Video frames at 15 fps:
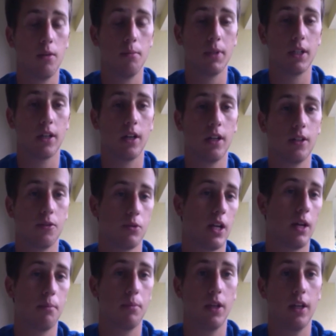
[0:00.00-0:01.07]
because when
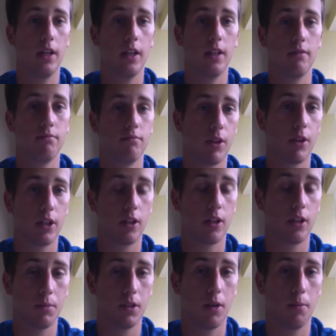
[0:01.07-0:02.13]
I play it, nothing
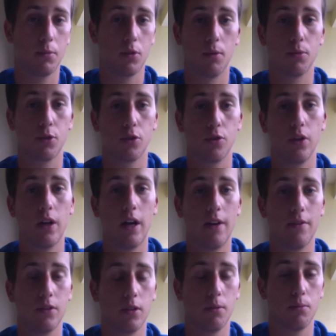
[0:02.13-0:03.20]
comes up, so I'm sure they'll
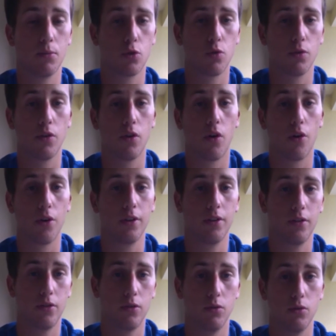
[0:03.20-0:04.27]
have some sort of art
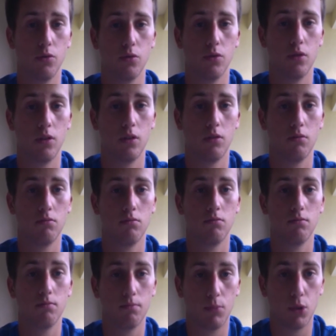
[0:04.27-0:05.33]
to
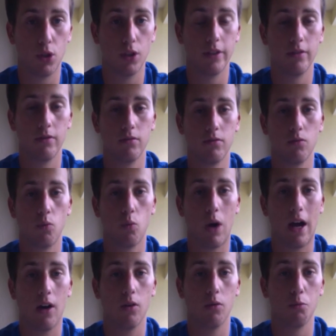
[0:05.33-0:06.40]
put
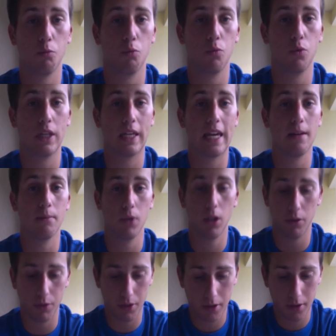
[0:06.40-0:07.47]
while the game
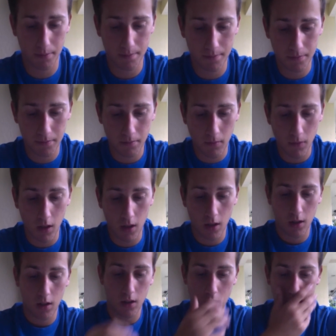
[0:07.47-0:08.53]
loads.
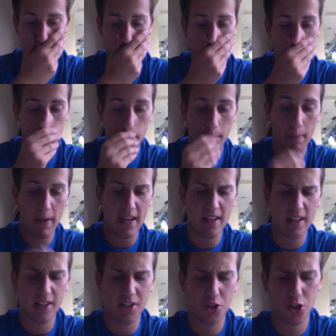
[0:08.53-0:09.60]

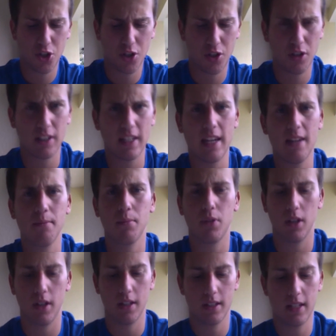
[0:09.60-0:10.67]
Match
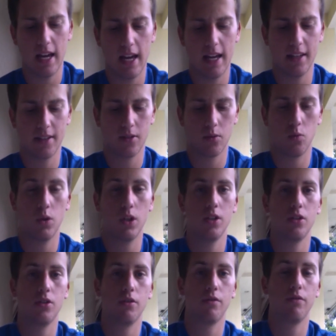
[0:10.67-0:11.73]
Gameplays asks, what
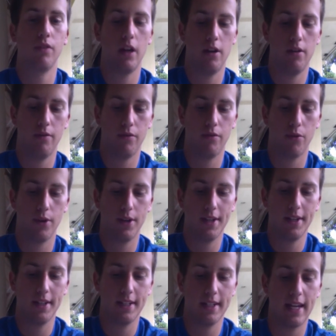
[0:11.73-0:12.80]
is your favorite
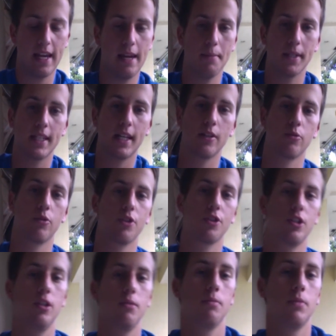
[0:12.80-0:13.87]
game besides Rush
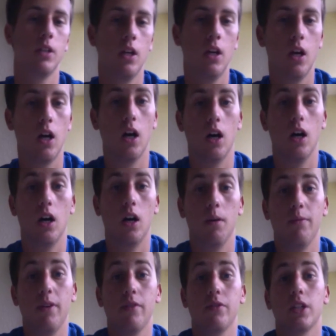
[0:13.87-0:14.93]
Team?
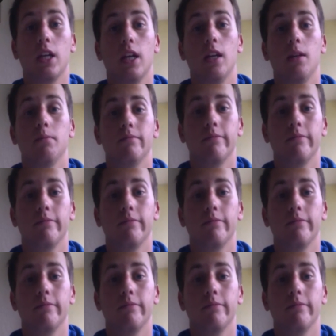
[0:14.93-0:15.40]
Favorite game,